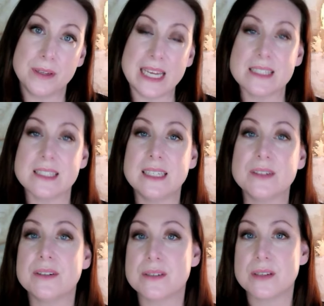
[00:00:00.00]
as
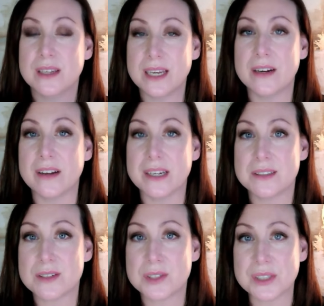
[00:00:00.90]
leaders in our
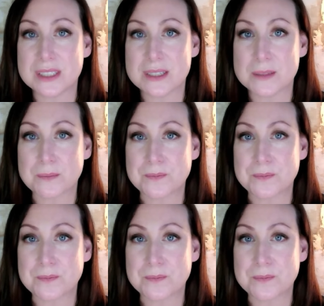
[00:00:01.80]
industries.